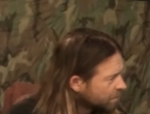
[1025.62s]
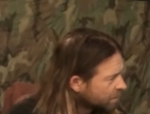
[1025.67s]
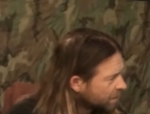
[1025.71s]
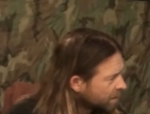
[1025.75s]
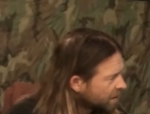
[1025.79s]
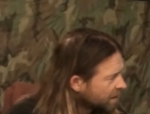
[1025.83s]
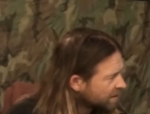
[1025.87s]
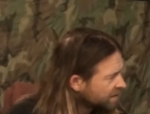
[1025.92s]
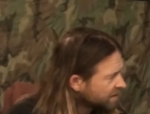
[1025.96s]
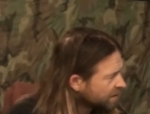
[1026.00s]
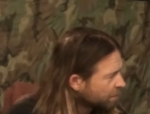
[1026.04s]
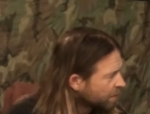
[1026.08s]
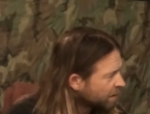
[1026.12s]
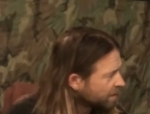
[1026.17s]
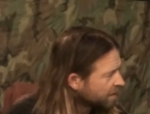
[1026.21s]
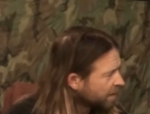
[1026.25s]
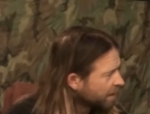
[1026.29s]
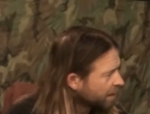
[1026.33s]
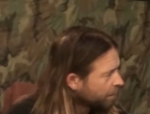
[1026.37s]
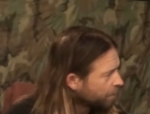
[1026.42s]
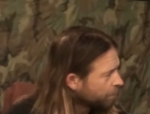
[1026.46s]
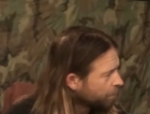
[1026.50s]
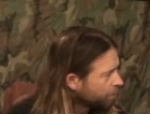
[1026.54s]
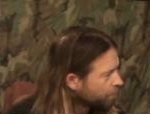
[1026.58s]
that's him right
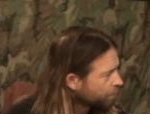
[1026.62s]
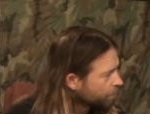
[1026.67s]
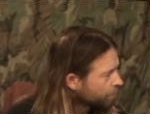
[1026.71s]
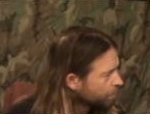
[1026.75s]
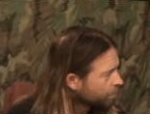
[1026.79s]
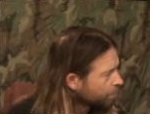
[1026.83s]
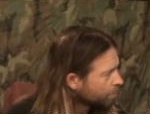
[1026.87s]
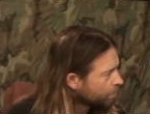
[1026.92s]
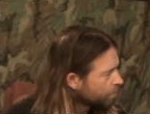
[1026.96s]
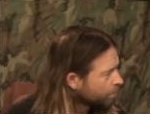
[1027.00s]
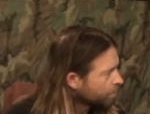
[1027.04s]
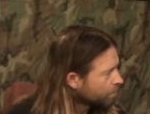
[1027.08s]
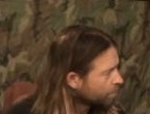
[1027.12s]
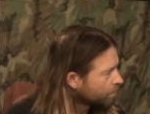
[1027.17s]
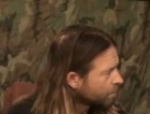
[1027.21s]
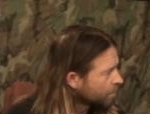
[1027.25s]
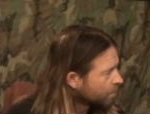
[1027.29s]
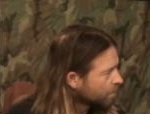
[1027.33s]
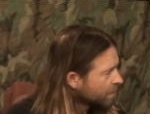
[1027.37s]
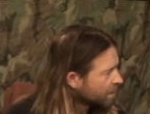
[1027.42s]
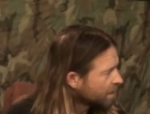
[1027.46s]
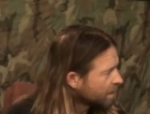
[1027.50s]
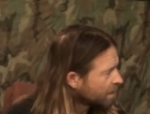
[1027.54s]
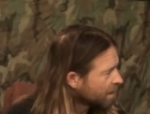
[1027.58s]
there.
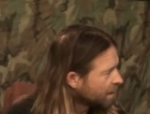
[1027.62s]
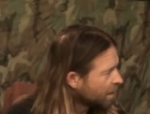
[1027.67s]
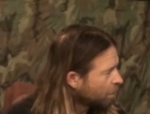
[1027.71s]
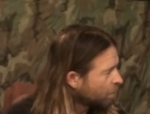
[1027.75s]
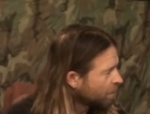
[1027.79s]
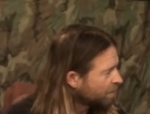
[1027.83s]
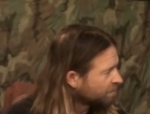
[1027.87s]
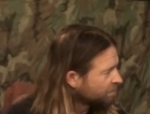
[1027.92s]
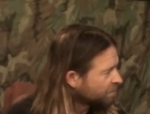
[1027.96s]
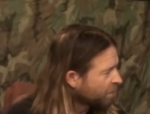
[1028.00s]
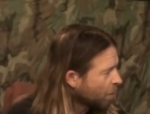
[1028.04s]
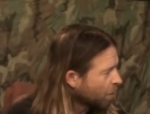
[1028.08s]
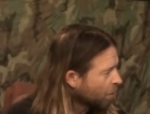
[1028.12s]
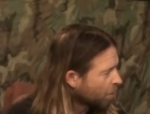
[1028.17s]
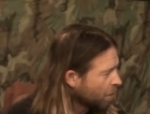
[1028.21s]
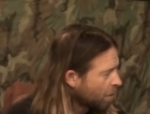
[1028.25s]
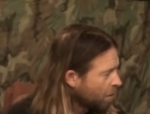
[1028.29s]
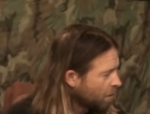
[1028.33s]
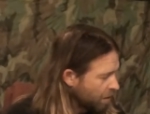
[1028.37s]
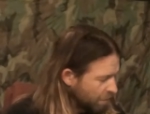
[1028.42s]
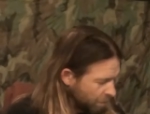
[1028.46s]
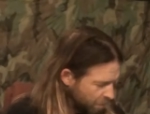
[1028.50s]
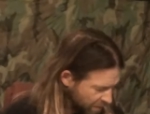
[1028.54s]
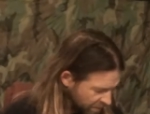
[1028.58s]
It wasn't far
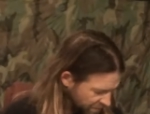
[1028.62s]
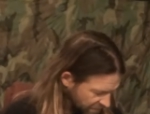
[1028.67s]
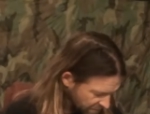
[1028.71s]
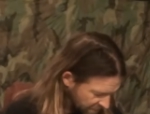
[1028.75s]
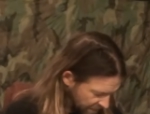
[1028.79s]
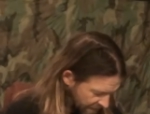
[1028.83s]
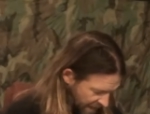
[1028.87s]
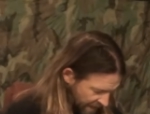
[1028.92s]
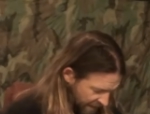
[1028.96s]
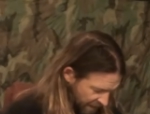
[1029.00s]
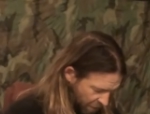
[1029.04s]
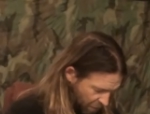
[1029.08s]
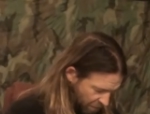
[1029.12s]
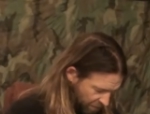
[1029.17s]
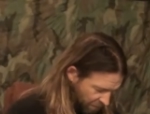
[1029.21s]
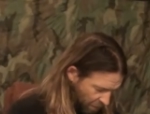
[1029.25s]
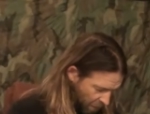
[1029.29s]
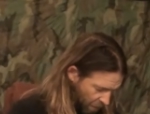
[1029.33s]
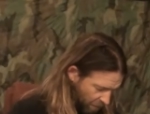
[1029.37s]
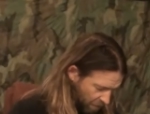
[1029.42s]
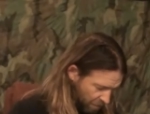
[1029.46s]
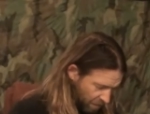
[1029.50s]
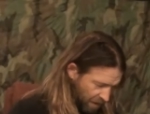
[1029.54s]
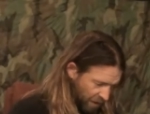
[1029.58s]
along. I didn't go
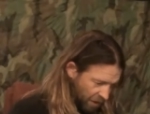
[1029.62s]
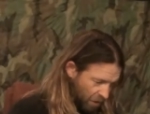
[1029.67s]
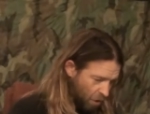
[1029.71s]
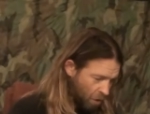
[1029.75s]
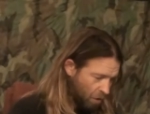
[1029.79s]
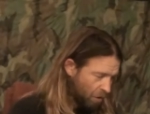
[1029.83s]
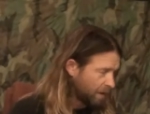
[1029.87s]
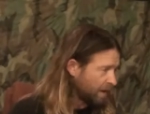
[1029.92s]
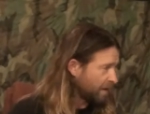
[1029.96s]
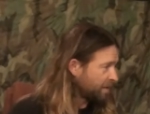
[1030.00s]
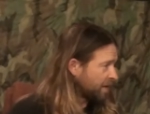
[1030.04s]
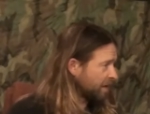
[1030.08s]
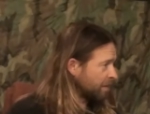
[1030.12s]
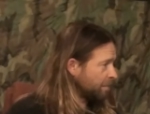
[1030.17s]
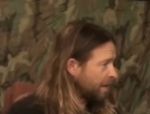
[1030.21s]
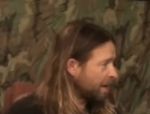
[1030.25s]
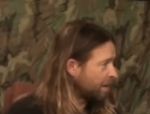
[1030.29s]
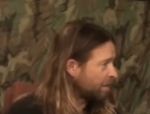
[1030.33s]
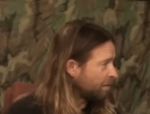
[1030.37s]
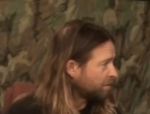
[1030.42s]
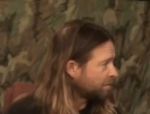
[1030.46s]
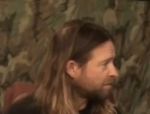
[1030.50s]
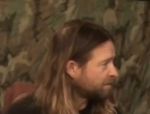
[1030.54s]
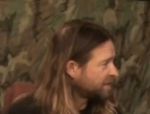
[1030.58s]
far at all. I think
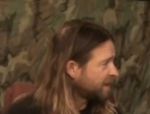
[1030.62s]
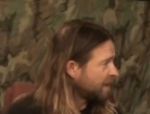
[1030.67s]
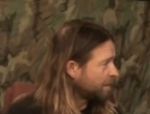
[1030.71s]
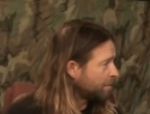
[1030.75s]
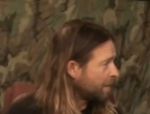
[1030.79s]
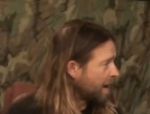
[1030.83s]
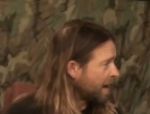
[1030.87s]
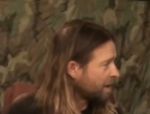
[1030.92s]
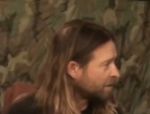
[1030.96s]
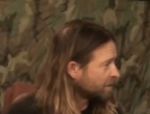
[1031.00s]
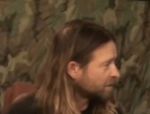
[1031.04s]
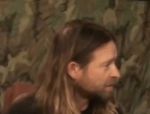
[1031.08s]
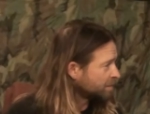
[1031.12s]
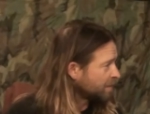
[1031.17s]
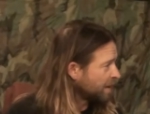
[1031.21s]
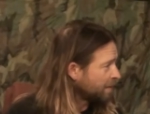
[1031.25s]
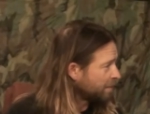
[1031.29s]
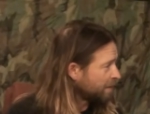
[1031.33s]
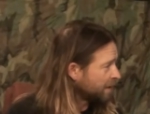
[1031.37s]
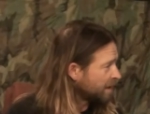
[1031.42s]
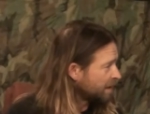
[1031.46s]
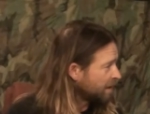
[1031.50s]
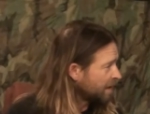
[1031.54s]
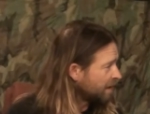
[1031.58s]
about 10 miles,
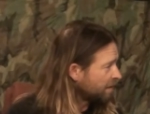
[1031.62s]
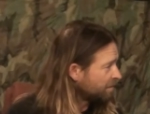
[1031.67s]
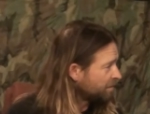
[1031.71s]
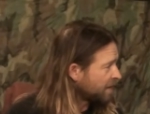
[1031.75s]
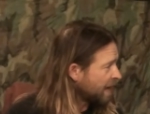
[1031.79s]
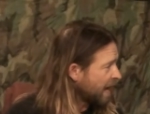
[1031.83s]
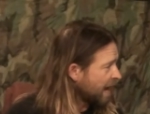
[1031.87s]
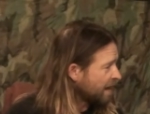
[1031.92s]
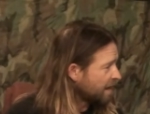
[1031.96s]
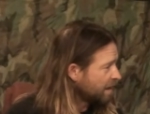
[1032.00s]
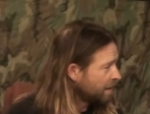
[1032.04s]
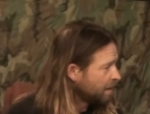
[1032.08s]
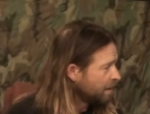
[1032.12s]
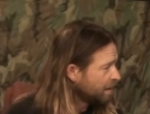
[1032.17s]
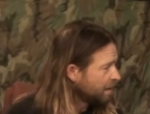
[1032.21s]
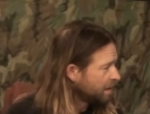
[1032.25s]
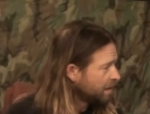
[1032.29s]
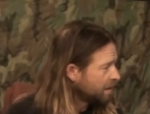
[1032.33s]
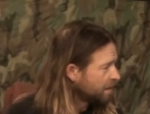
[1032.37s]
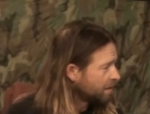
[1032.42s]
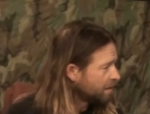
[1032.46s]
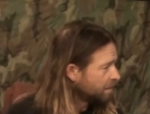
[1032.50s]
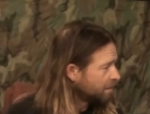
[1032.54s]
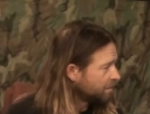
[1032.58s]
maybe, if that,
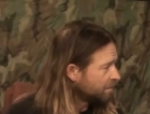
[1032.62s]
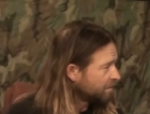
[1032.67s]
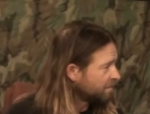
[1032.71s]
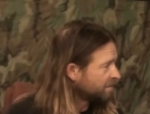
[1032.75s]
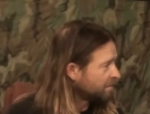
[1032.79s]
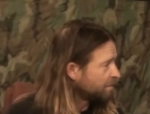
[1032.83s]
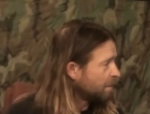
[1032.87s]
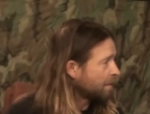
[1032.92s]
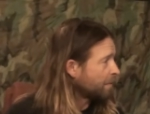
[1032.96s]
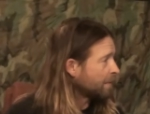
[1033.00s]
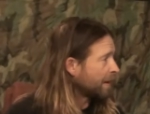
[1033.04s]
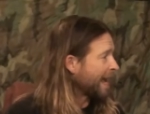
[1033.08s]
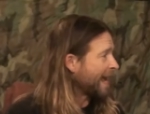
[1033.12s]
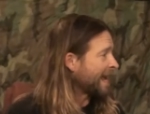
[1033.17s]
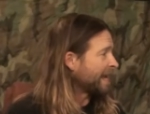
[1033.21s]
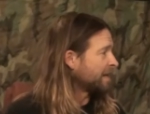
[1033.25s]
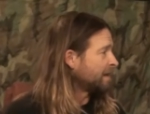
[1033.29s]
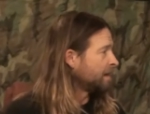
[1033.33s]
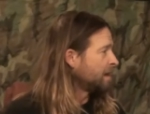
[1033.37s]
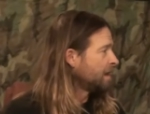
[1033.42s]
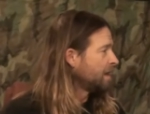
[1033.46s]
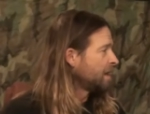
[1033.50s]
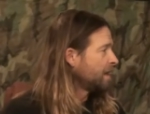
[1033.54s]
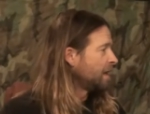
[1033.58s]
maybe
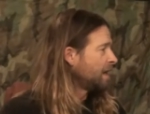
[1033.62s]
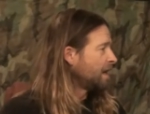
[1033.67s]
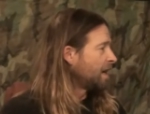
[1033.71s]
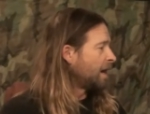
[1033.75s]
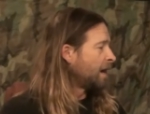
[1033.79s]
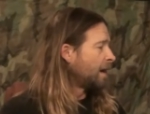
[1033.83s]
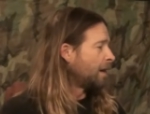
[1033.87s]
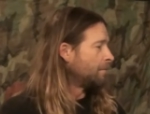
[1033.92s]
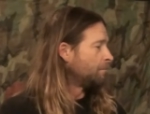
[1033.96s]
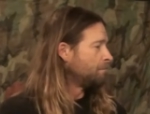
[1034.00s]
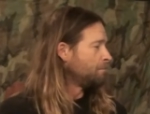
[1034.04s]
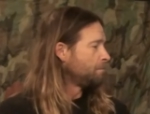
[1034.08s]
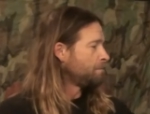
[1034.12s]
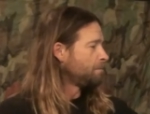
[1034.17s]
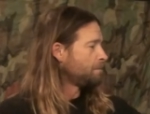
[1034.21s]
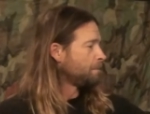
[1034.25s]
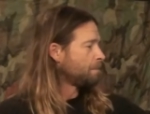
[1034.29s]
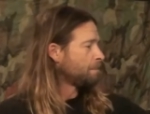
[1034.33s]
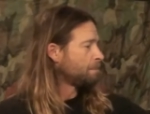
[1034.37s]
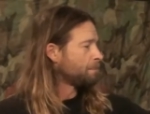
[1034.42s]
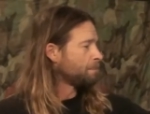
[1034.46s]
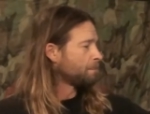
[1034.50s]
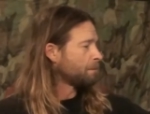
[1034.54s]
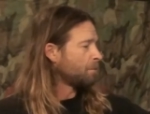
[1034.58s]
8.
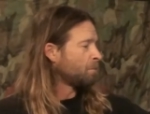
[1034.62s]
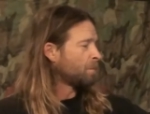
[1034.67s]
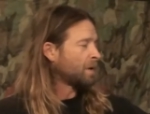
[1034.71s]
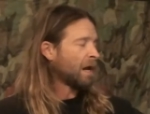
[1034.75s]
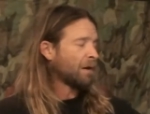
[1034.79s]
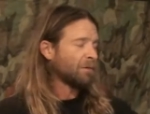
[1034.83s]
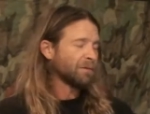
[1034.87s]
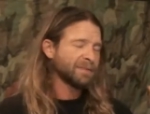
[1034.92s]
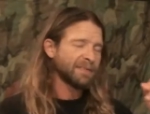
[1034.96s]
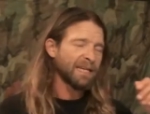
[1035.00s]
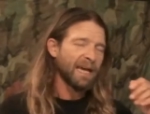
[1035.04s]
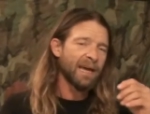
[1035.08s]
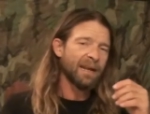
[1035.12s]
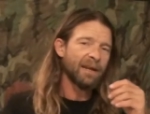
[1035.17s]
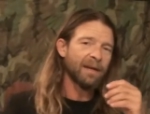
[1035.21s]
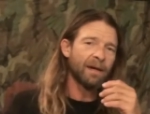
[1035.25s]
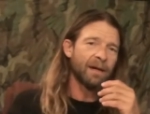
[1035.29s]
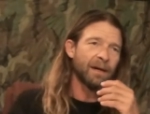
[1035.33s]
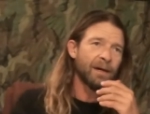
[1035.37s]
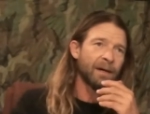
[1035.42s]
When I was at